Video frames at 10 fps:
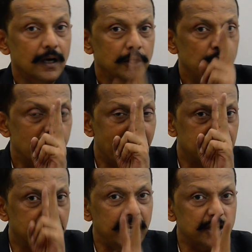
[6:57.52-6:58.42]
You
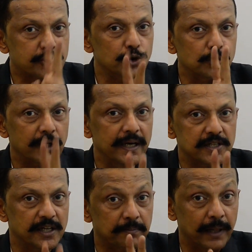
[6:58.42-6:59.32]
get these two things
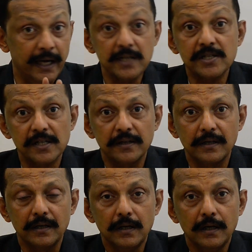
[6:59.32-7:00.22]
in place,
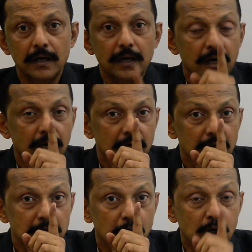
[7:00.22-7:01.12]

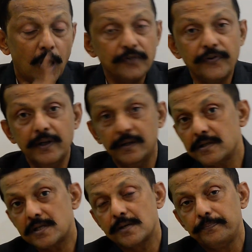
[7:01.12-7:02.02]
the
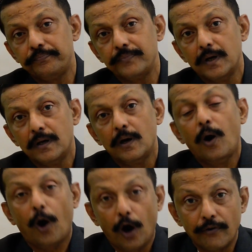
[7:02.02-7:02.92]
confidence
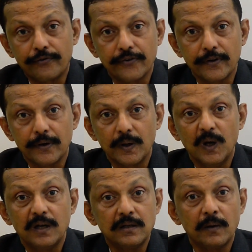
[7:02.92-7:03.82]
of
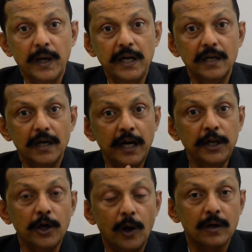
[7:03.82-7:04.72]
the reader in your